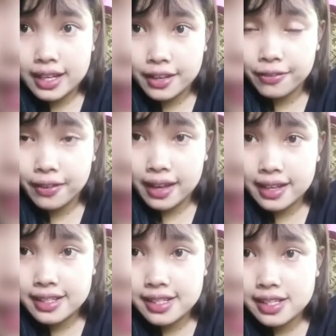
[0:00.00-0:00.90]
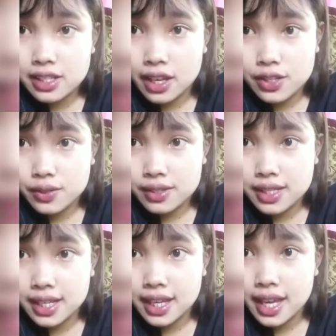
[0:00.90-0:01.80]
defines code
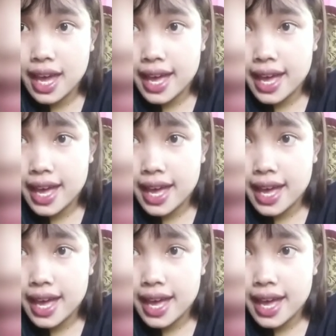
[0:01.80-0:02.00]
switching